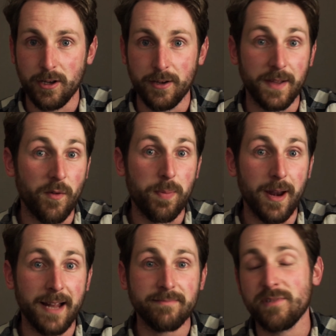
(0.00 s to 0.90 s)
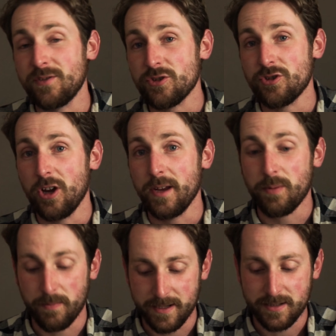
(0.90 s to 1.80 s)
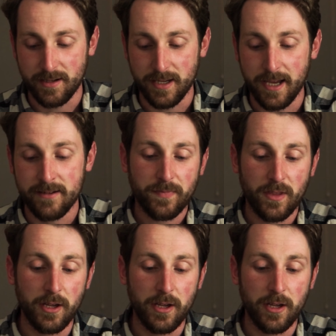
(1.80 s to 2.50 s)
They have a plan, they're just not implemented it yet.